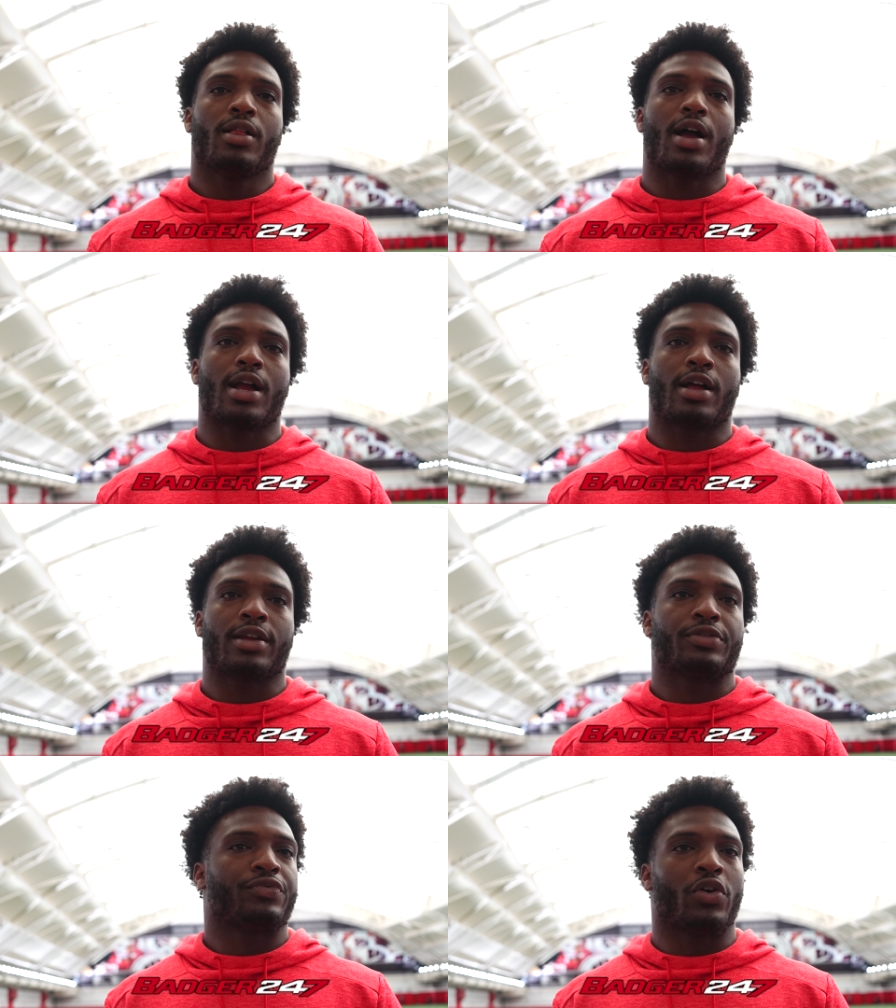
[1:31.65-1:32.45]
like I
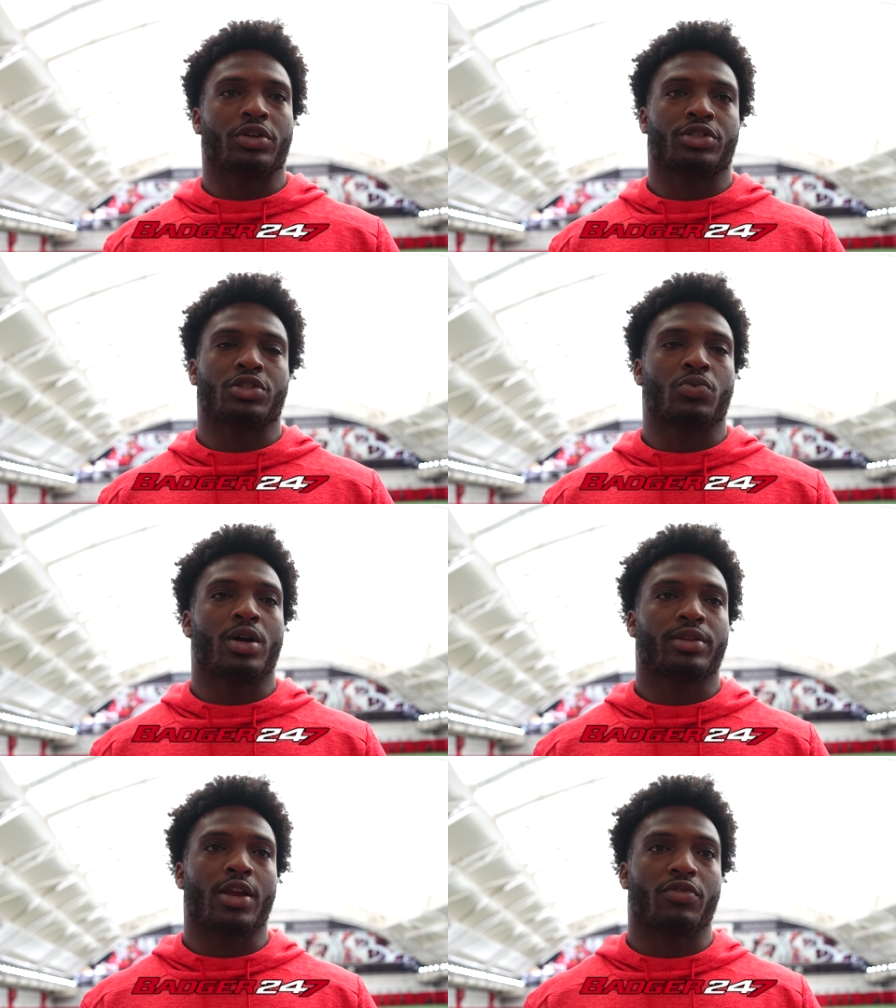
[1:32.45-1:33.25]
can focus just
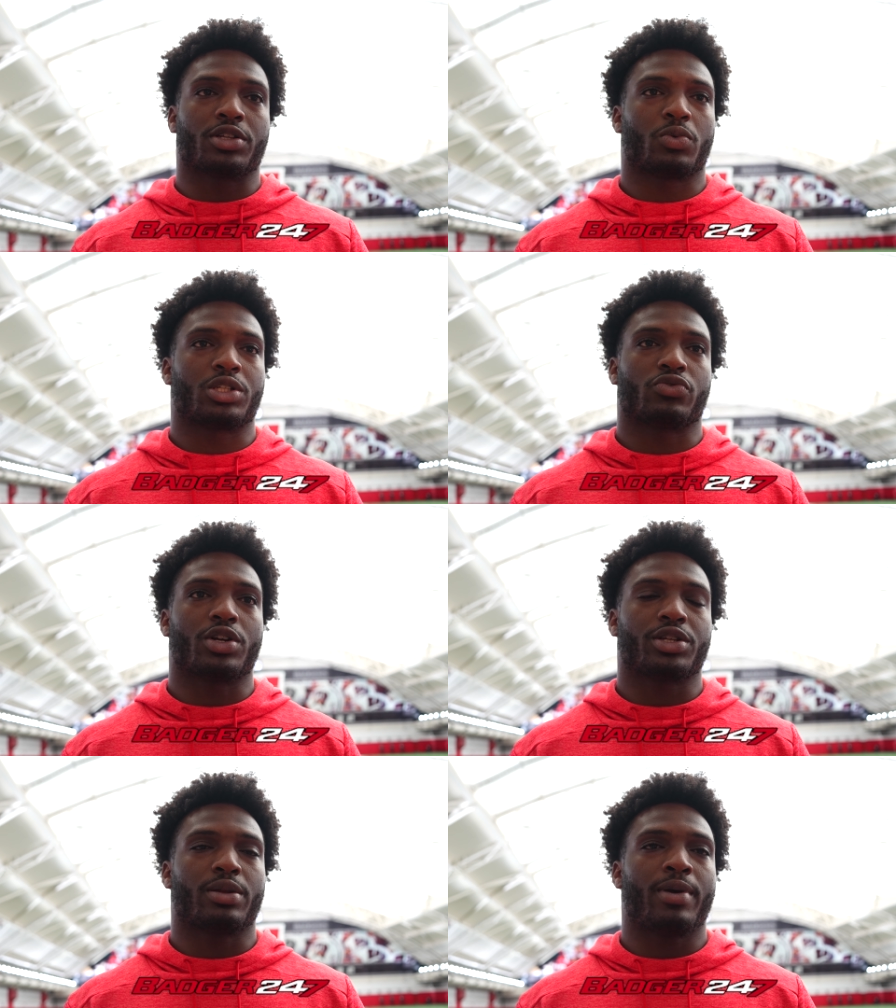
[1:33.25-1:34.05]
one thing, which is
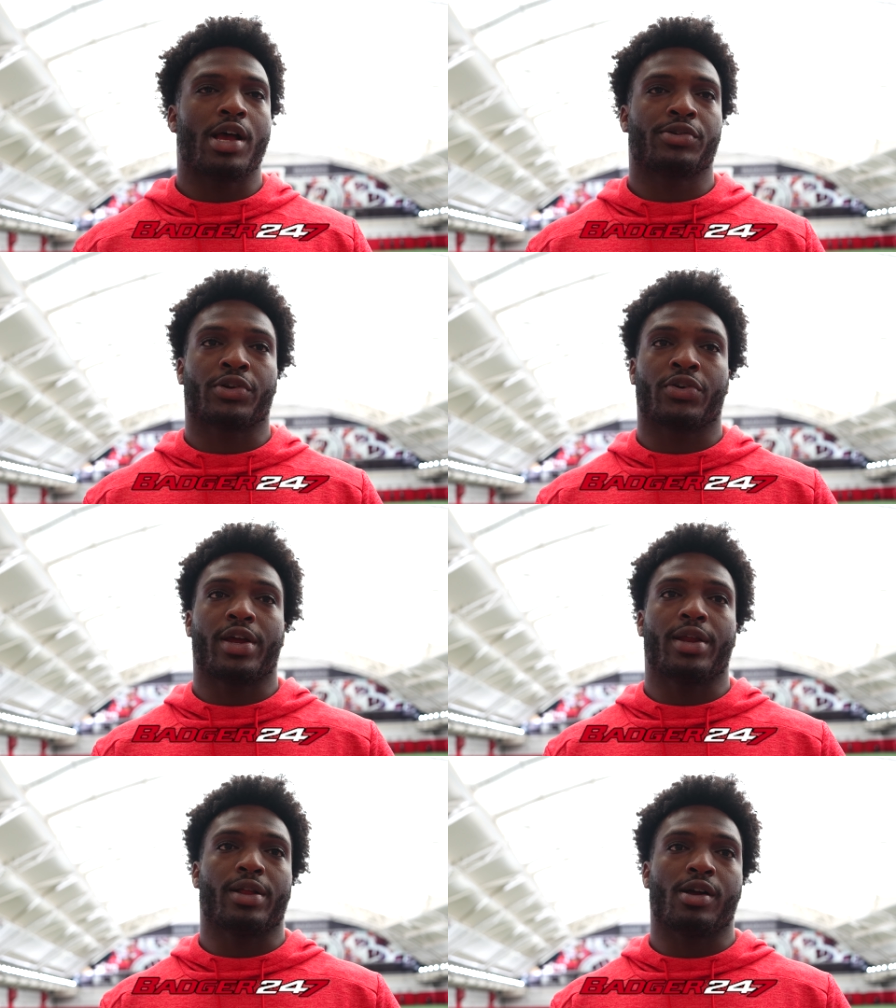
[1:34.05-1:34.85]
rushing the passer and
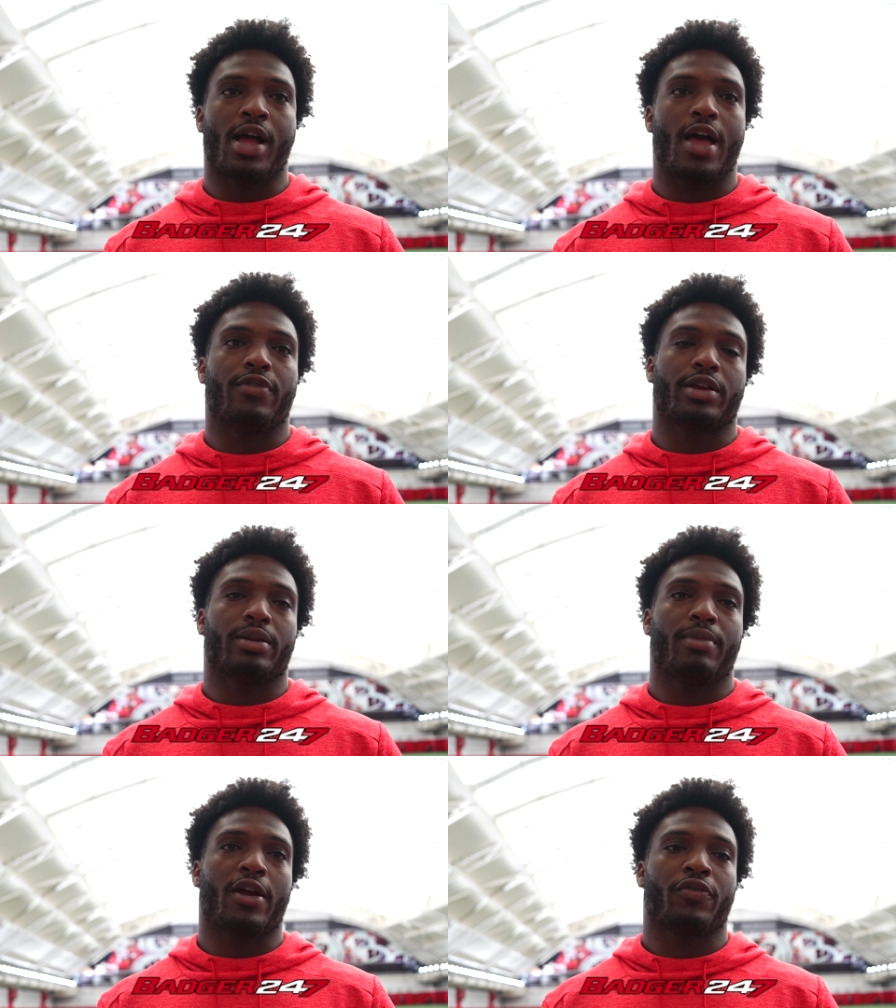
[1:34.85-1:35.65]
creating uh, havoc in
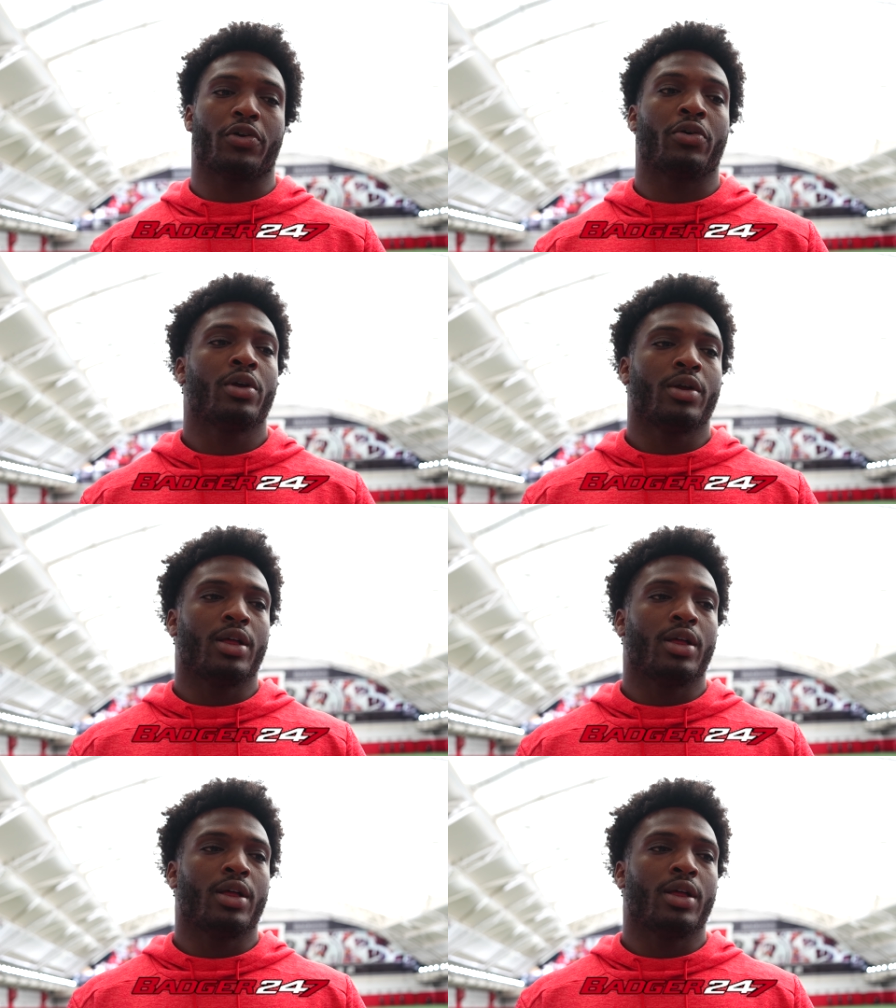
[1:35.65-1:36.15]
the backfield